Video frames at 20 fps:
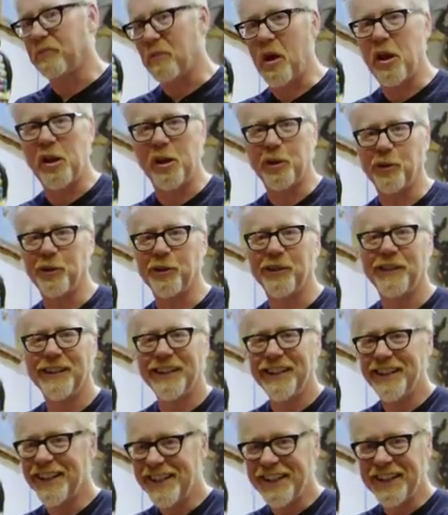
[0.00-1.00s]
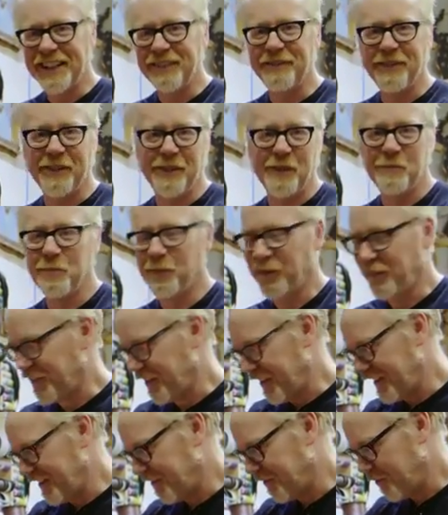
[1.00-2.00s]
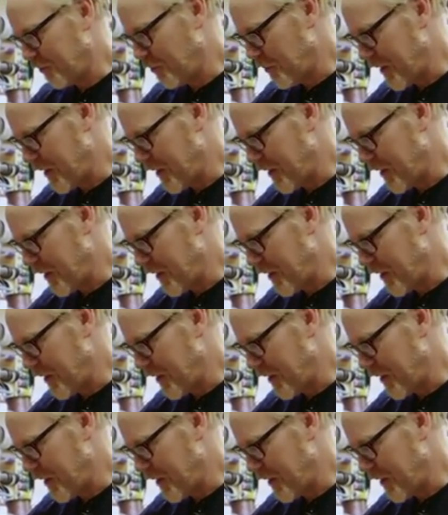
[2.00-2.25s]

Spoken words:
smaller in very precise